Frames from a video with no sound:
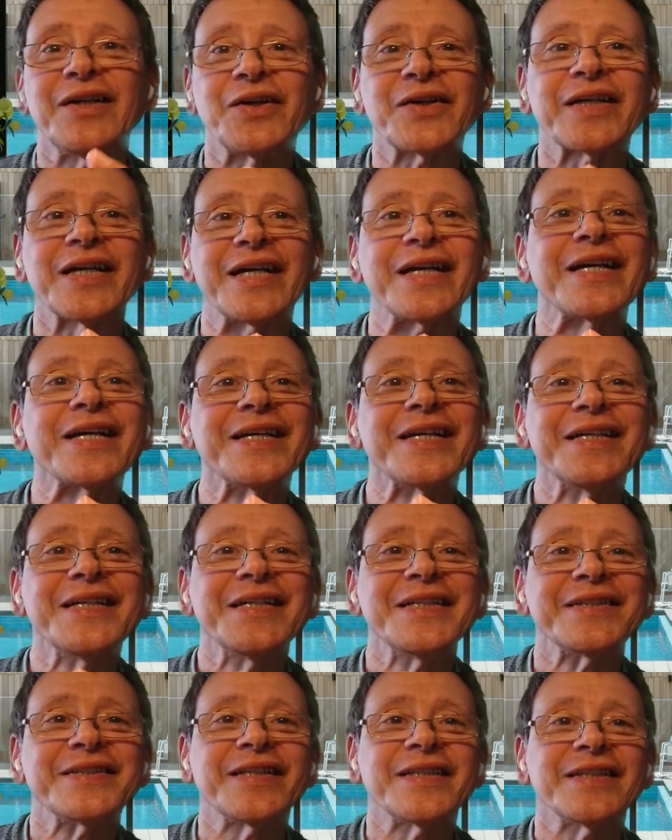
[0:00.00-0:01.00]
Okay,
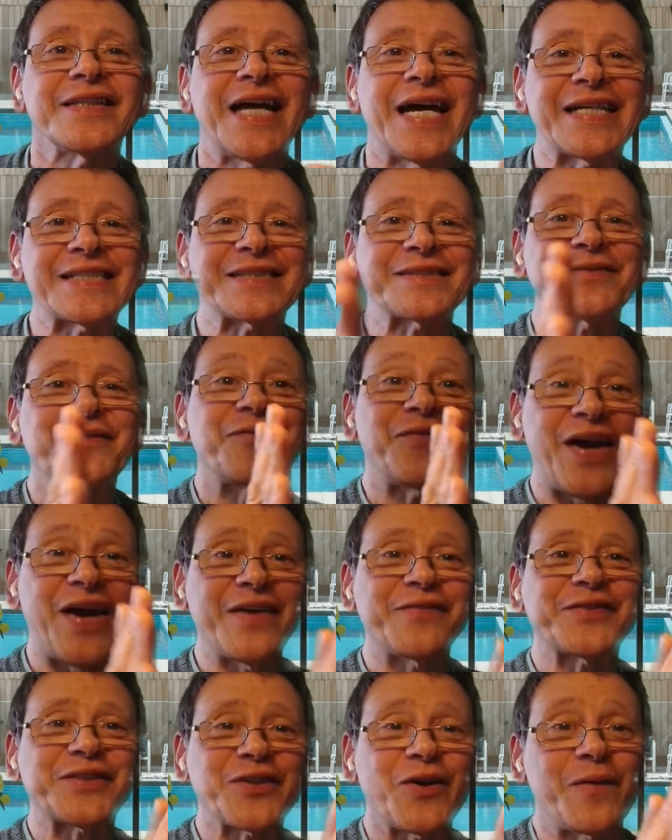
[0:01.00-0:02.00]
the last
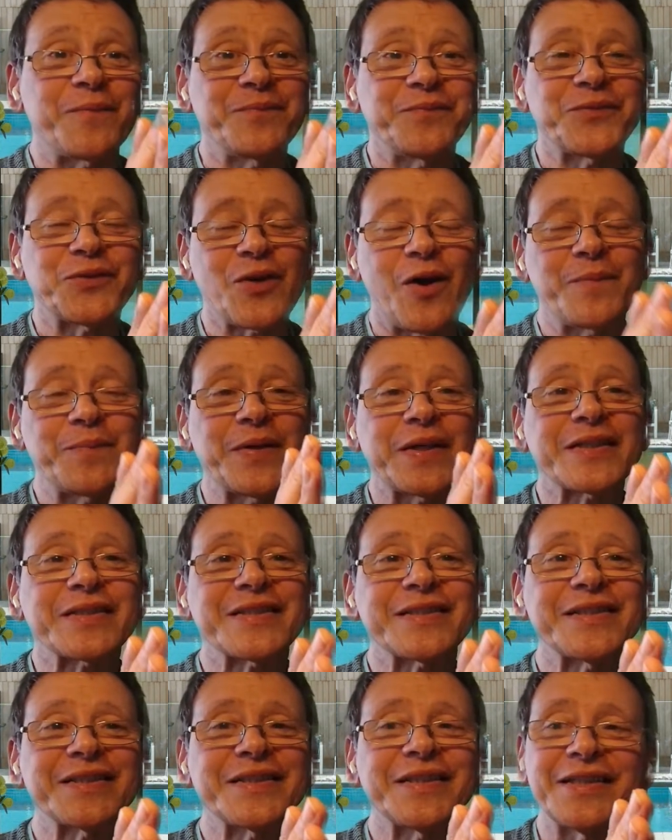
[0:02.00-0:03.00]
5 topics
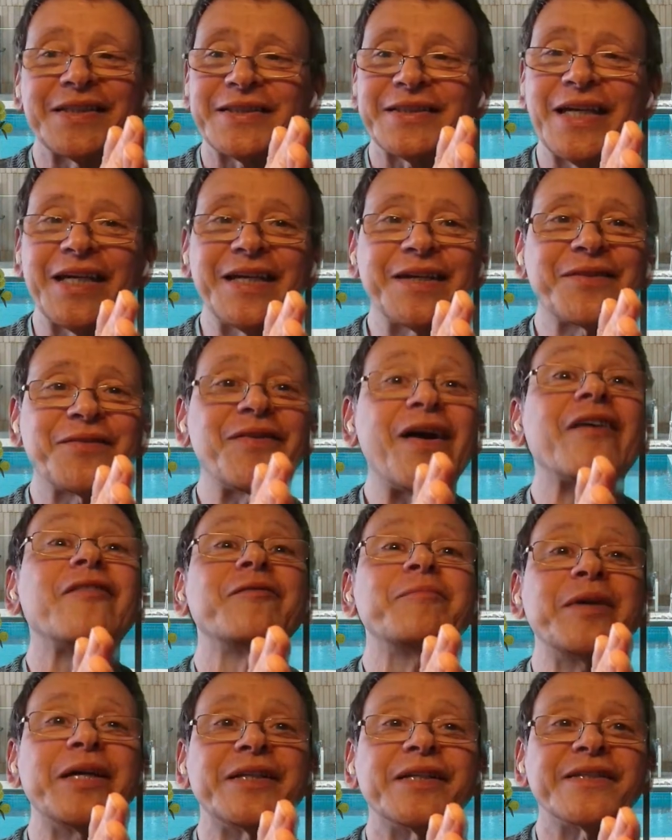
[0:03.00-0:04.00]
take
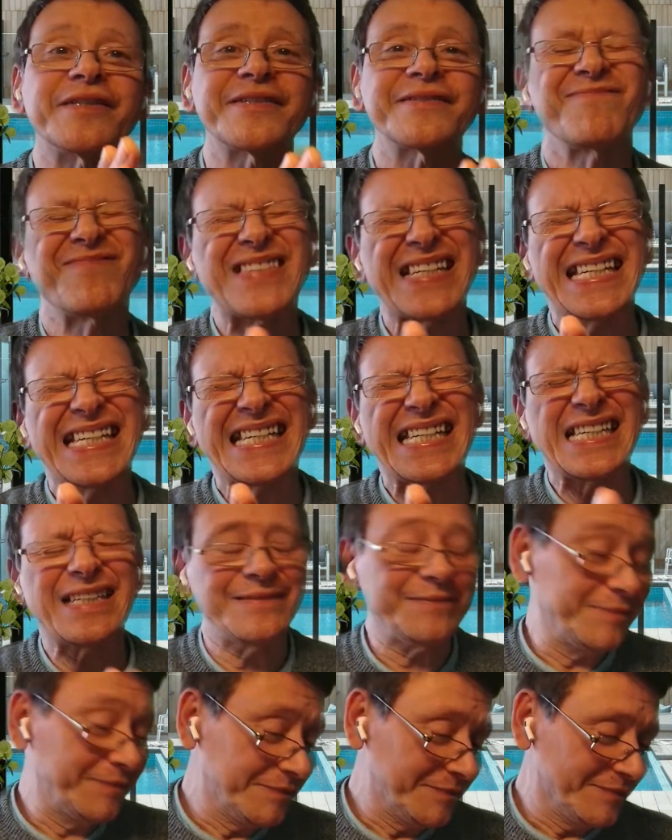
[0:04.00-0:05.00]
5 minutes.
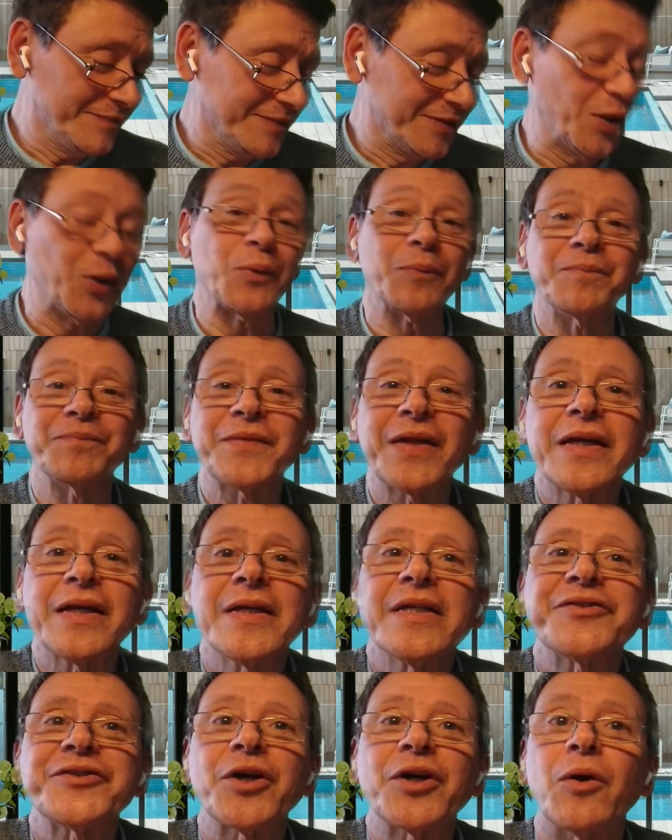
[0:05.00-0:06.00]
No,
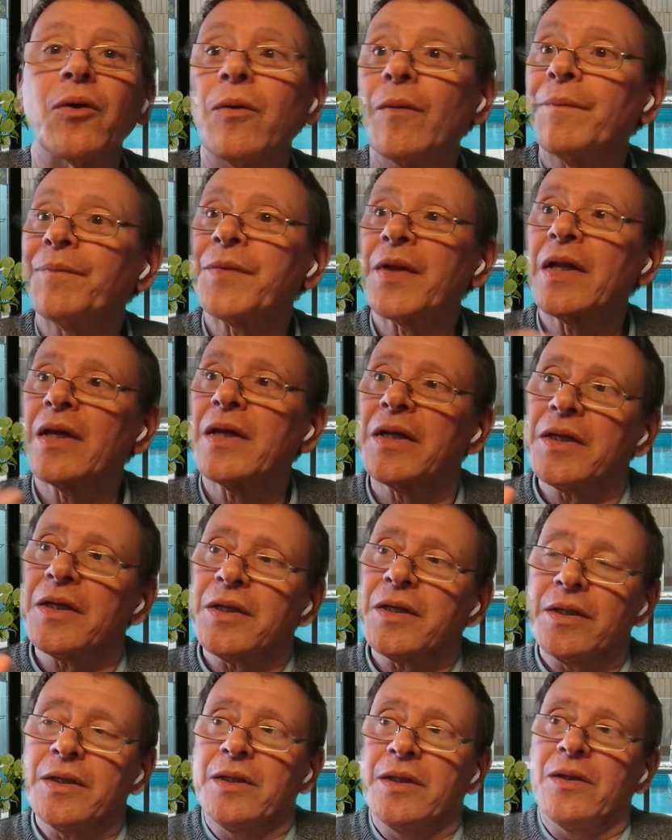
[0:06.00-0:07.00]
so
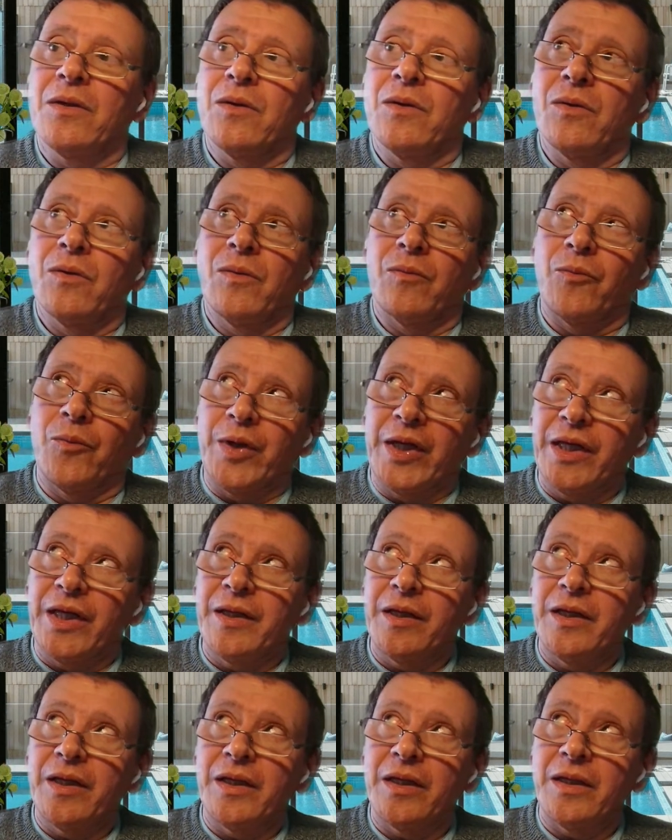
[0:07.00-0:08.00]

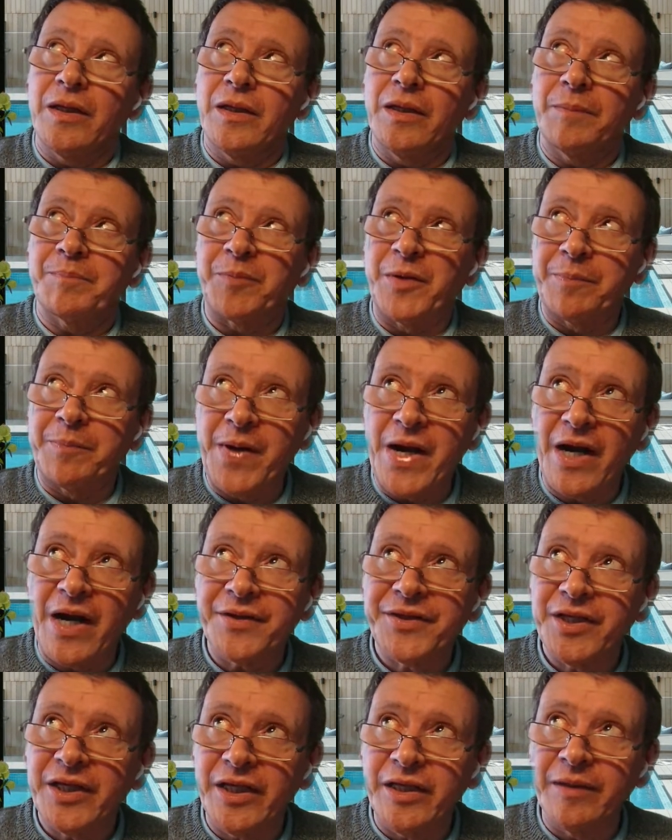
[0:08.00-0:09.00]
we
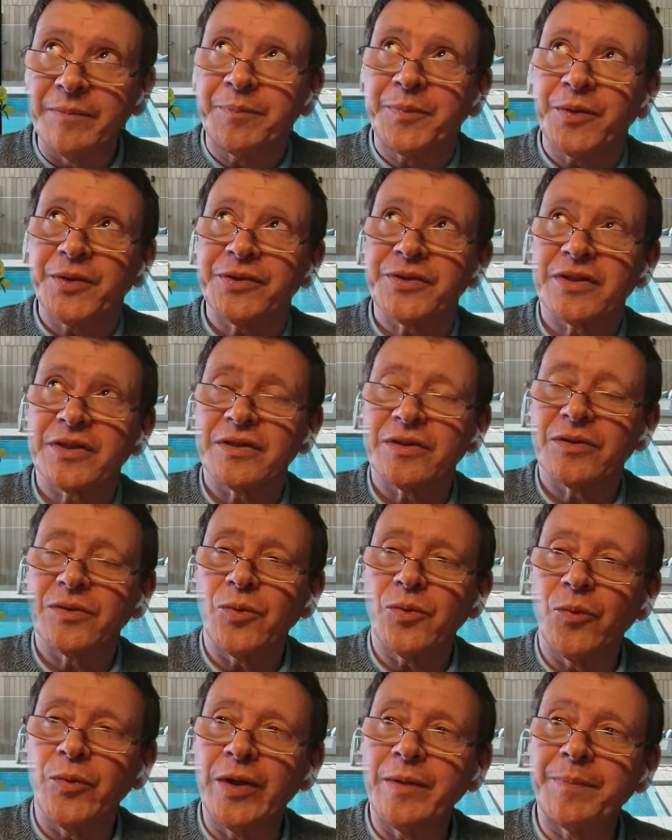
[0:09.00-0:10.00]
prepare the inputs,
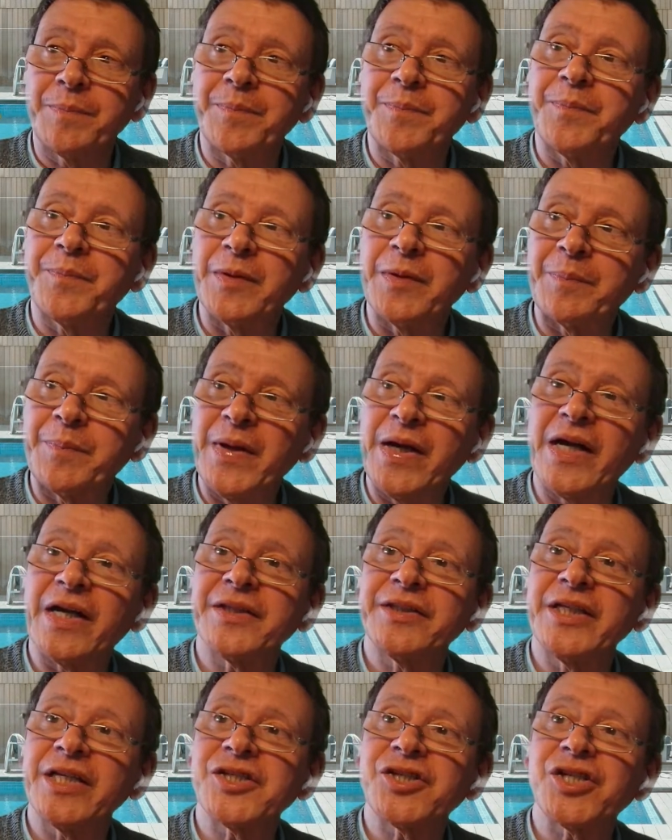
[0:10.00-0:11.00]
we
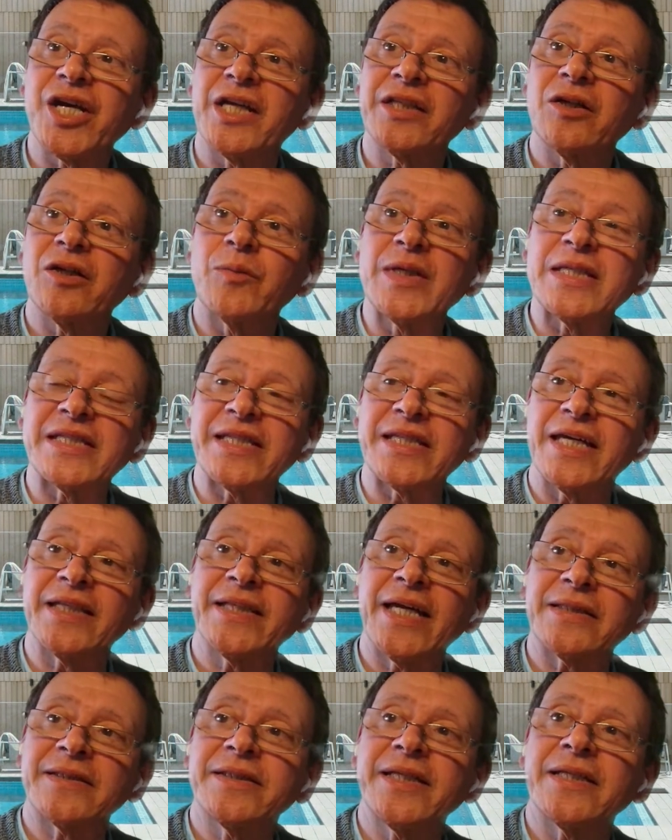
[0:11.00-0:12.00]
prepare the agenda, we
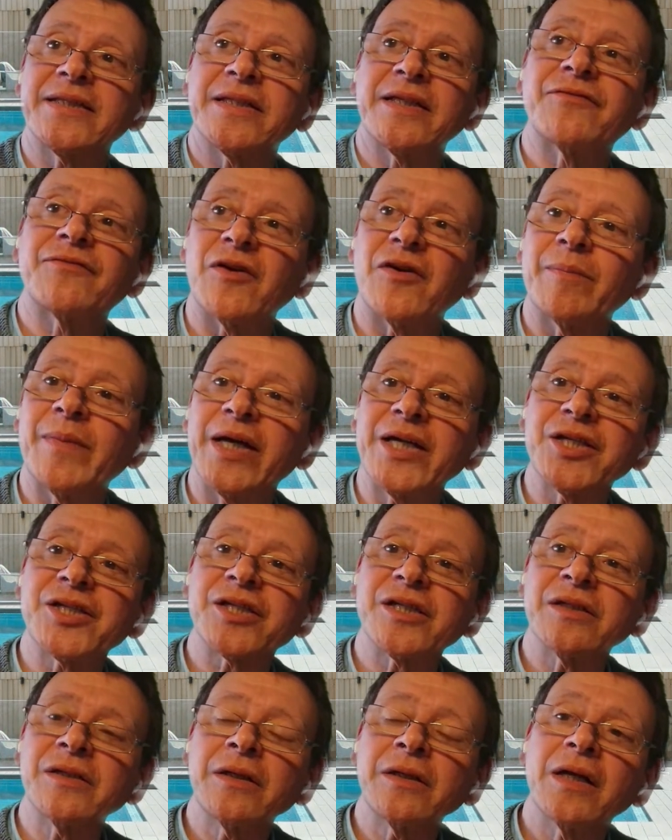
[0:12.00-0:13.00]
send that this
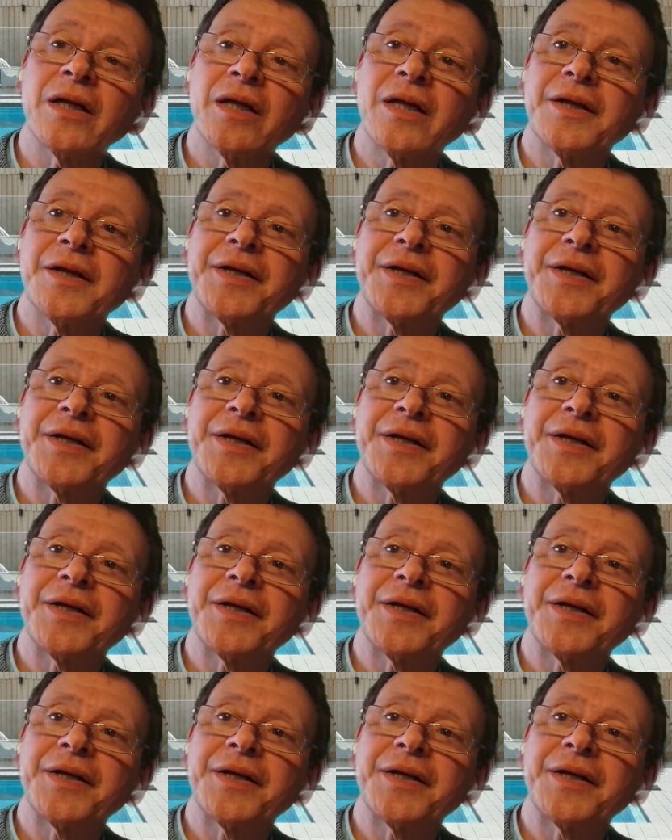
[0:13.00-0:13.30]
information.